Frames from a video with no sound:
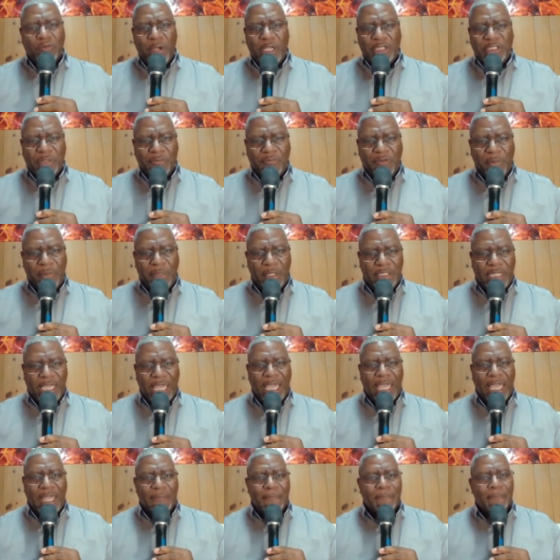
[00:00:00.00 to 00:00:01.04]
raising from the
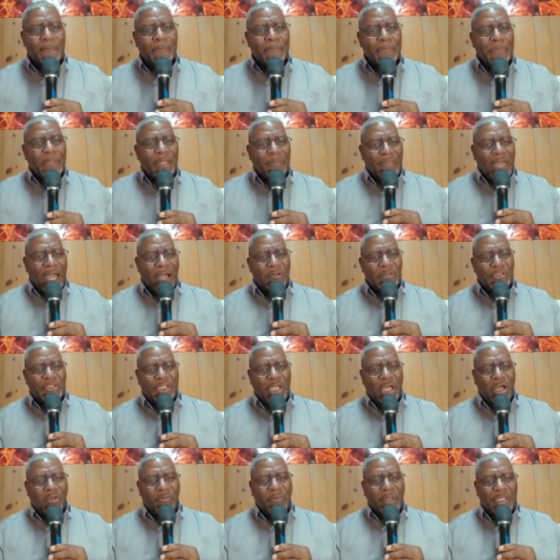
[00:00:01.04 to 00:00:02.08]
dead, thou
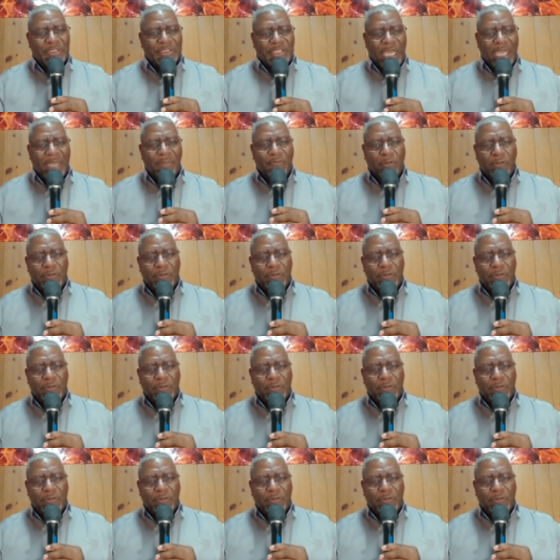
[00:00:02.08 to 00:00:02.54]
shalt be saved.